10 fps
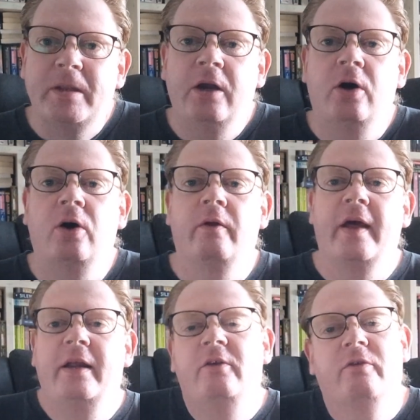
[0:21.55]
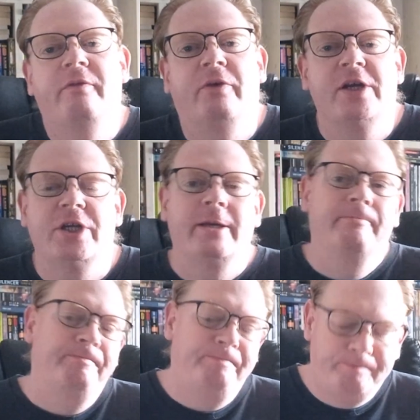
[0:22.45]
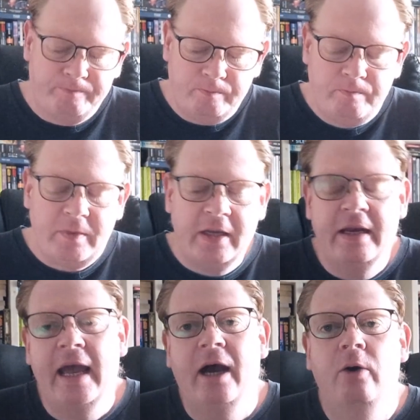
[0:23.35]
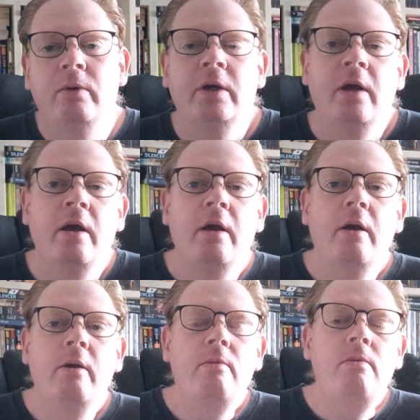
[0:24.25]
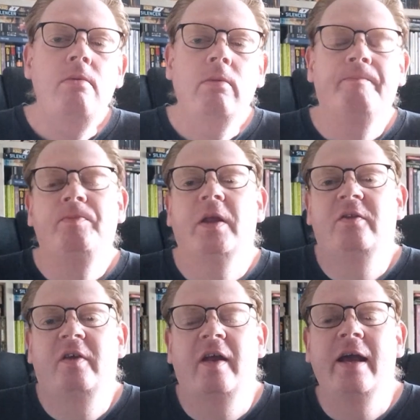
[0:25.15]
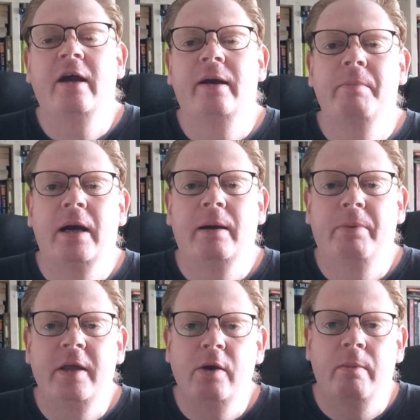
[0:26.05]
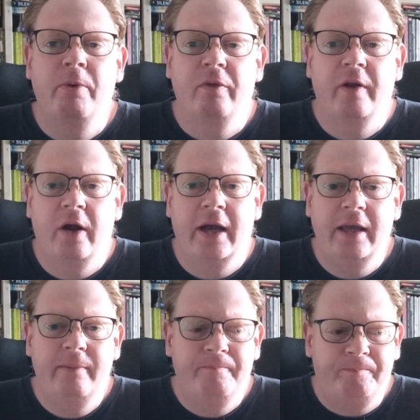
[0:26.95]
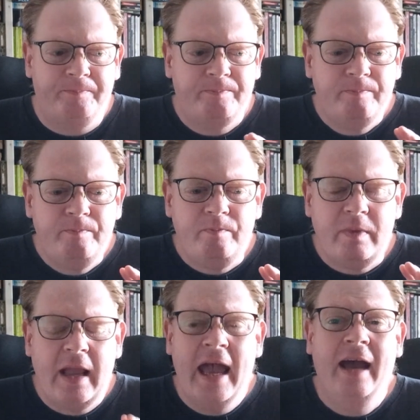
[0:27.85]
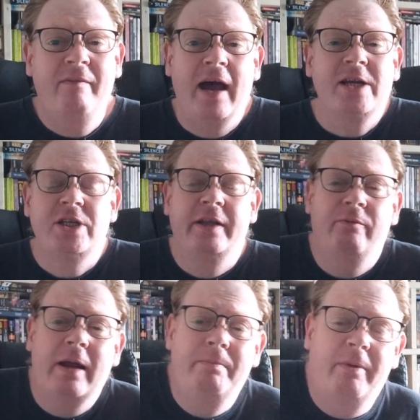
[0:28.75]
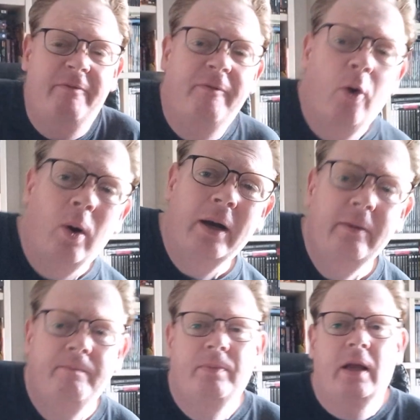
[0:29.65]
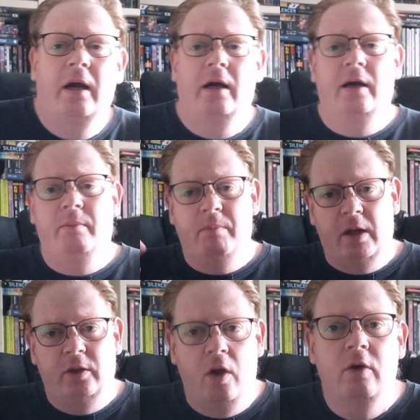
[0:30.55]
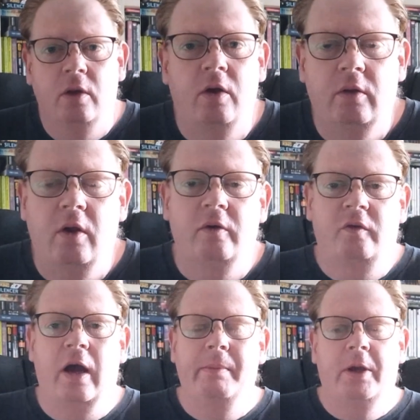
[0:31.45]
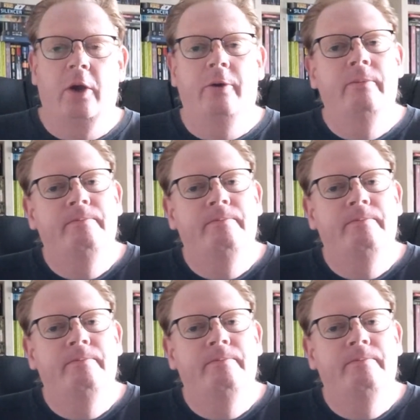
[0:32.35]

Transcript: Oh, that is refreshing. Now, today I'm bringing you a book that I have actually read before, a long time ago,